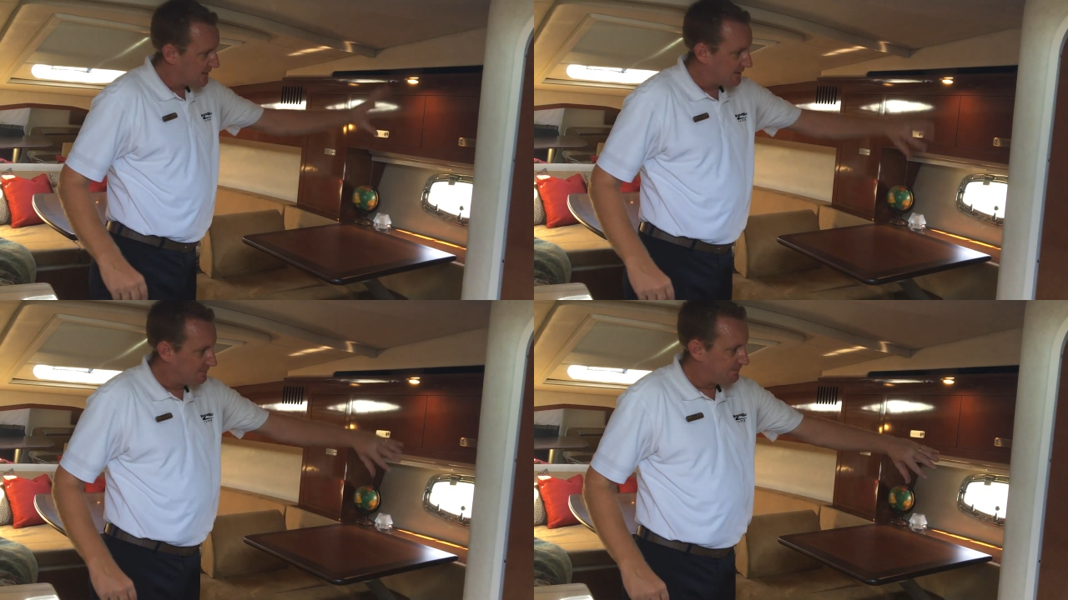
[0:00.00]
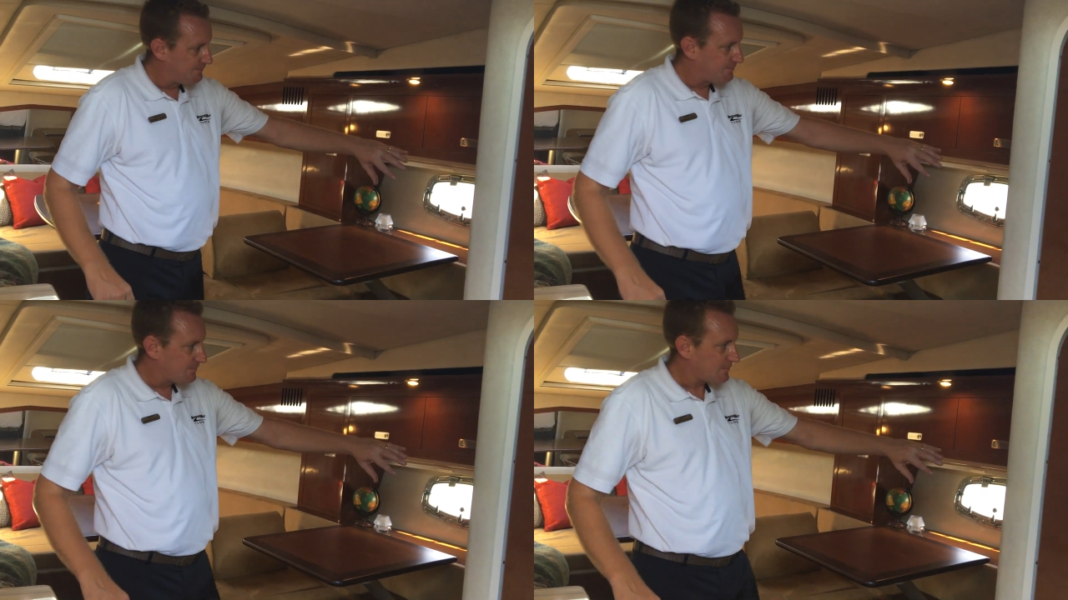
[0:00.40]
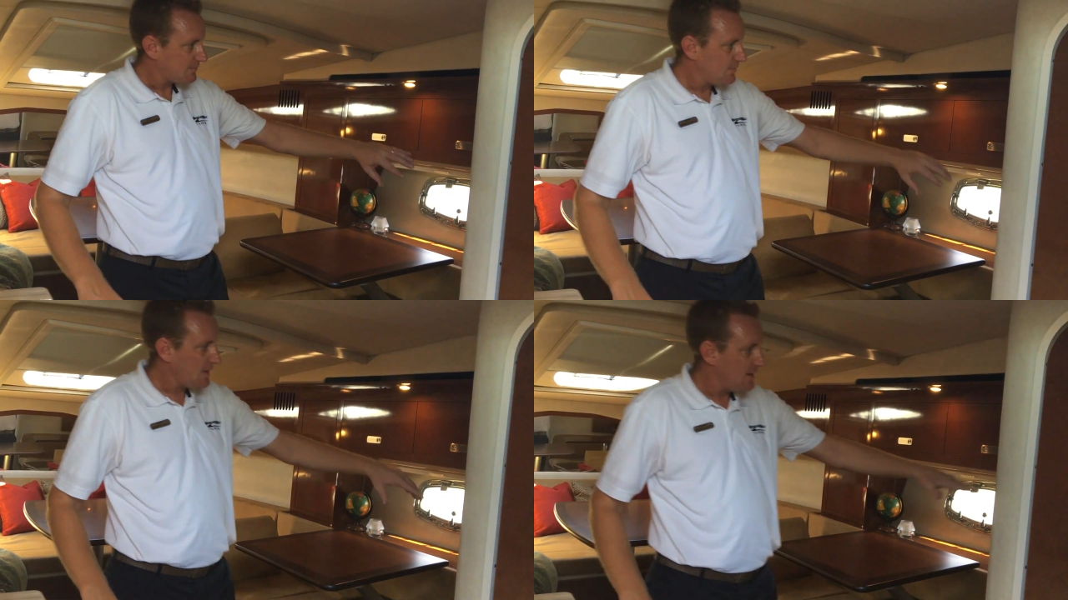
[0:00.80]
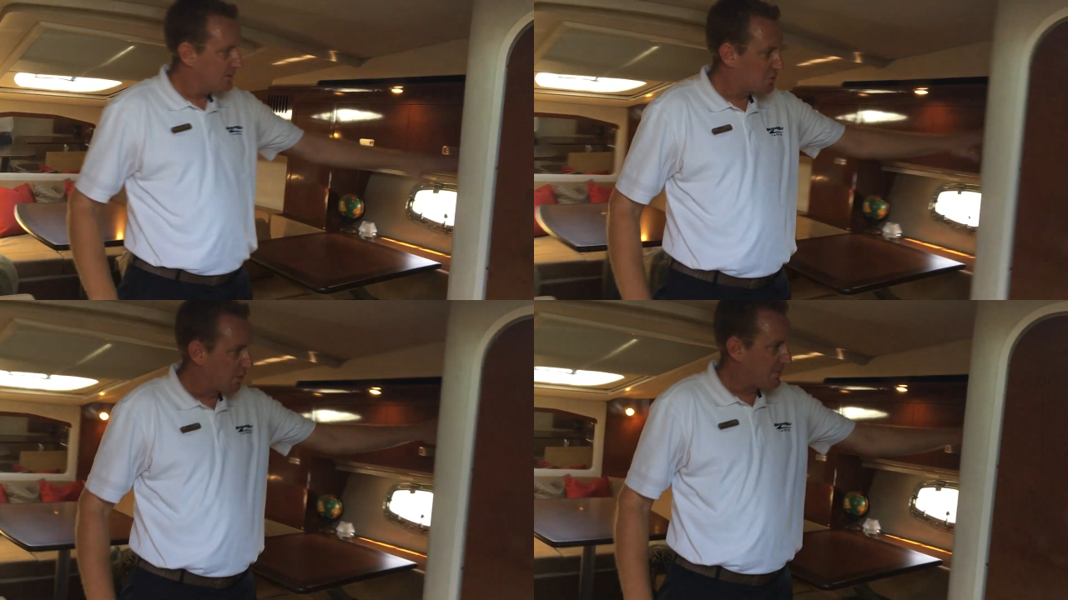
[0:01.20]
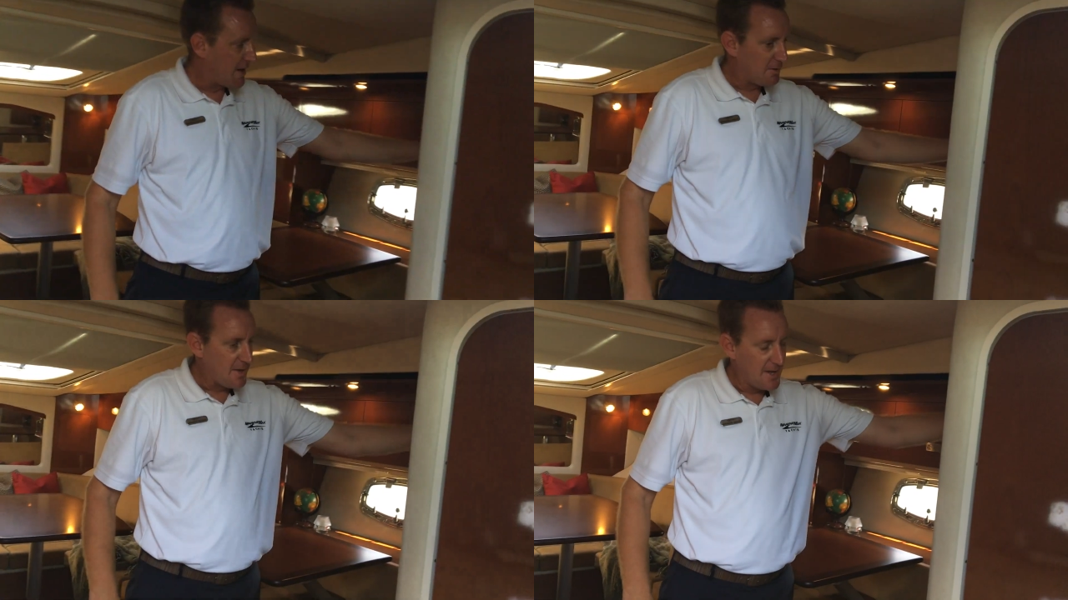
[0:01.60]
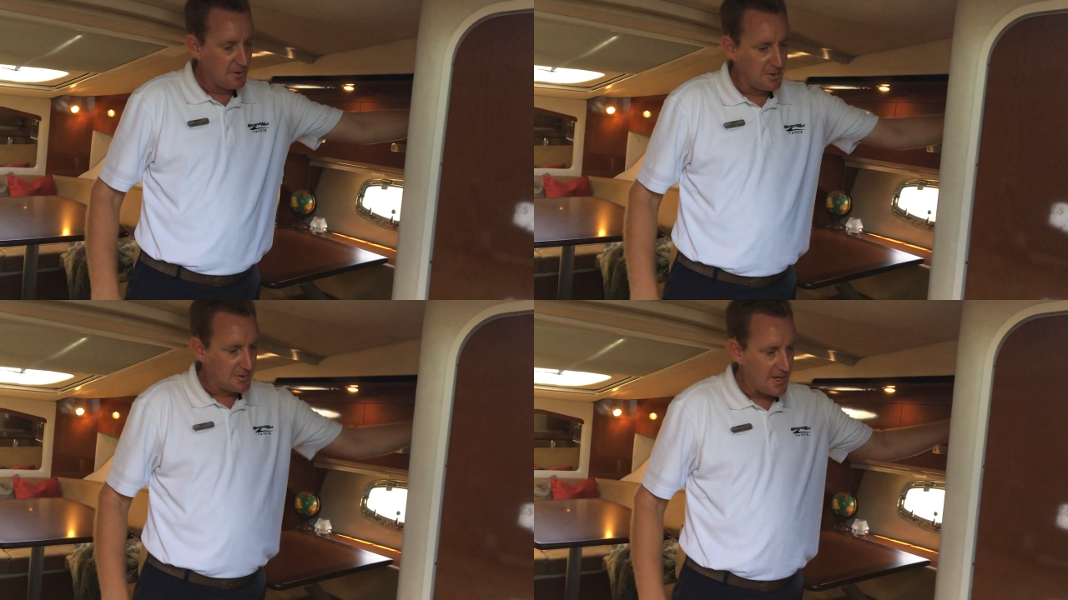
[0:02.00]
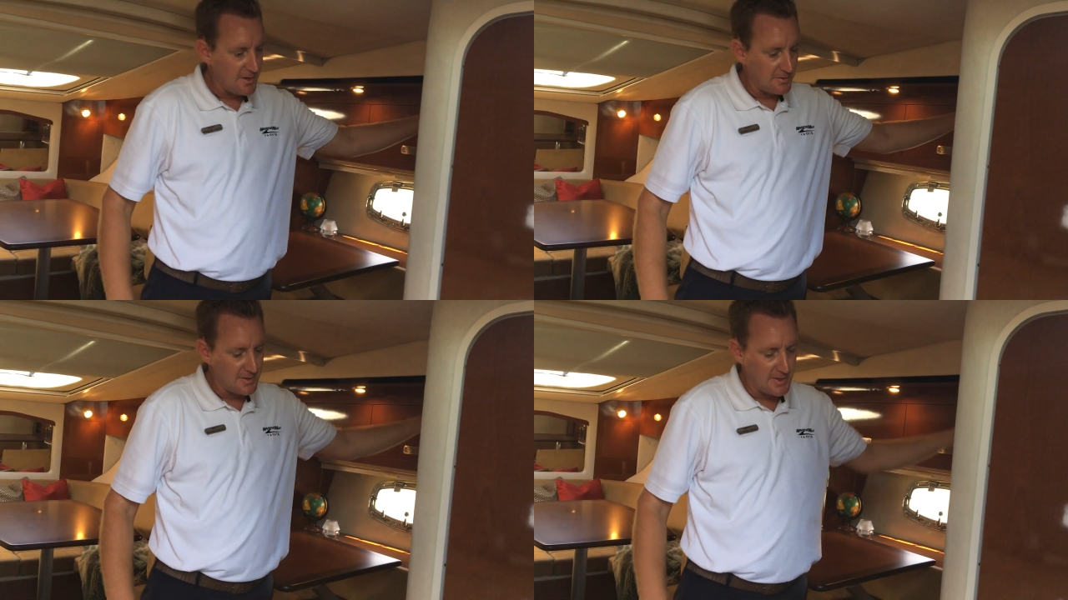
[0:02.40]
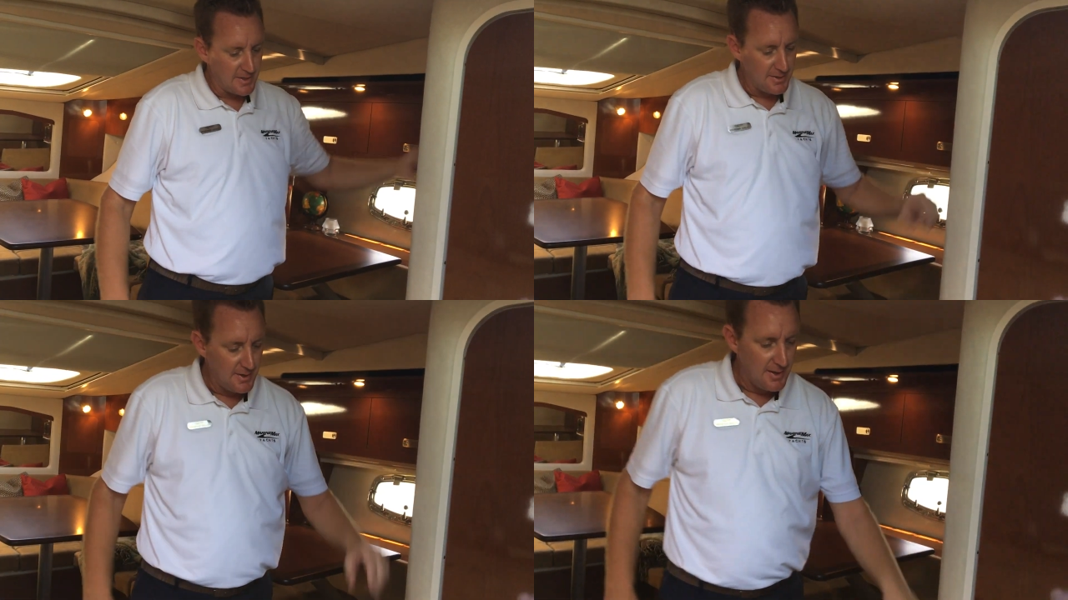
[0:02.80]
here, shore power panel located over here,